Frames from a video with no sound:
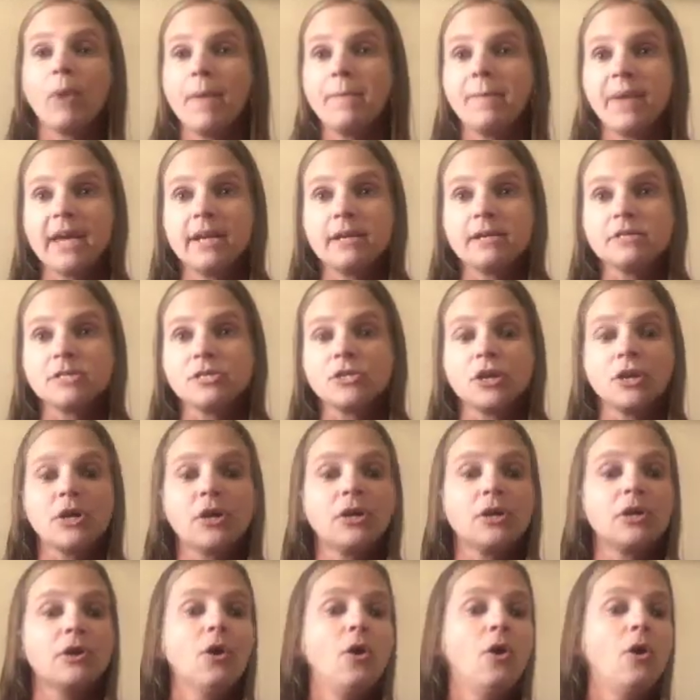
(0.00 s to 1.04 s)

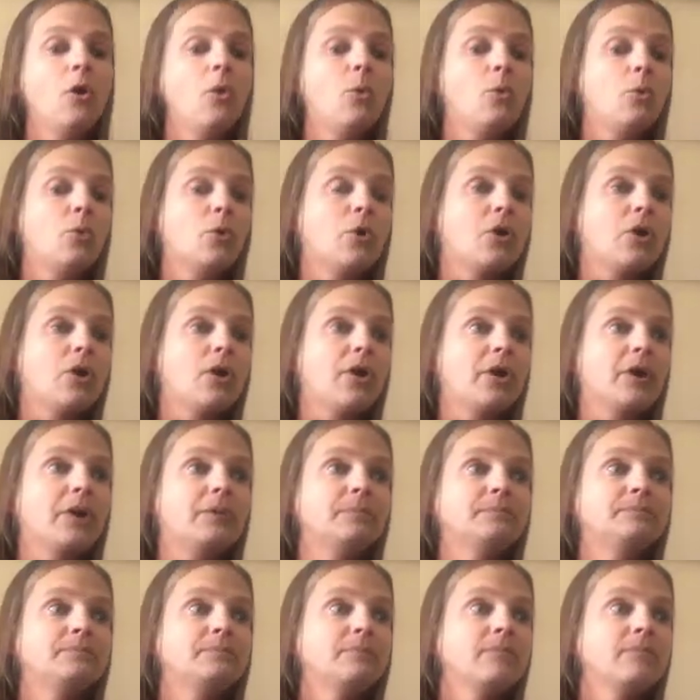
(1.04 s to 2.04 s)
banister, or